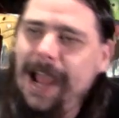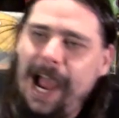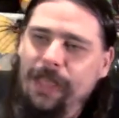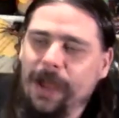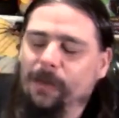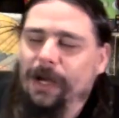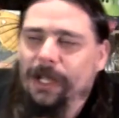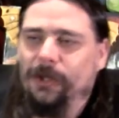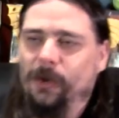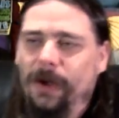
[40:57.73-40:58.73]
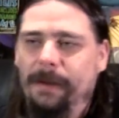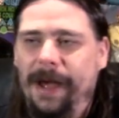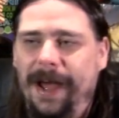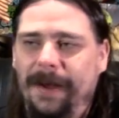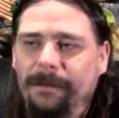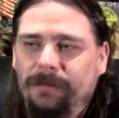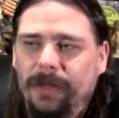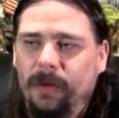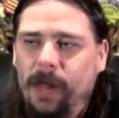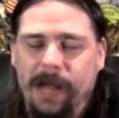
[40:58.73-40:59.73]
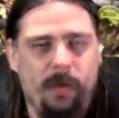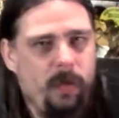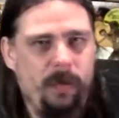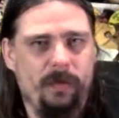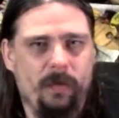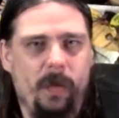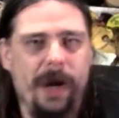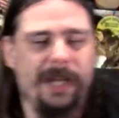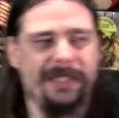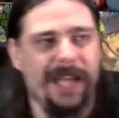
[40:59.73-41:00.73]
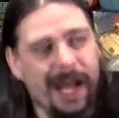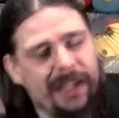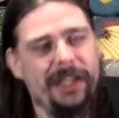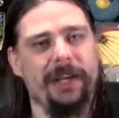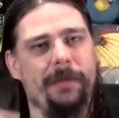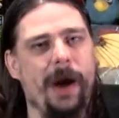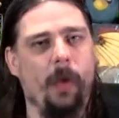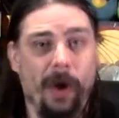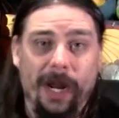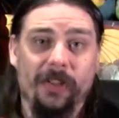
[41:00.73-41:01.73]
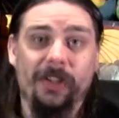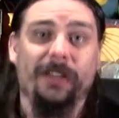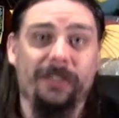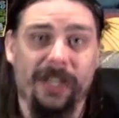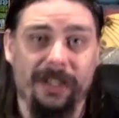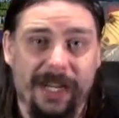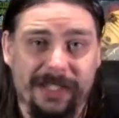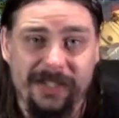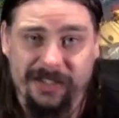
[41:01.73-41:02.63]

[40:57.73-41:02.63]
And then when I thought about it, like, when I started thinking about what other levels I'd like to